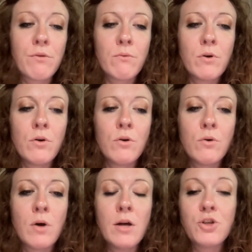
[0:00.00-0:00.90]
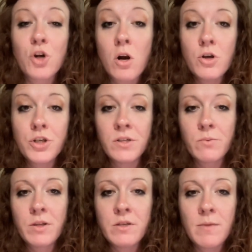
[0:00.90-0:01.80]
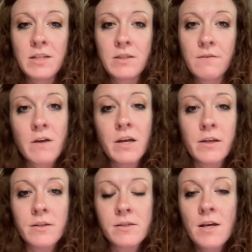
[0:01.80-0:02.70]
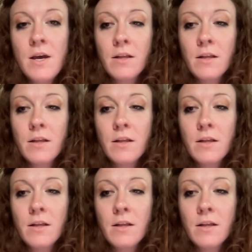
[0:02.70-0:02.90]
through charges with domestic violence,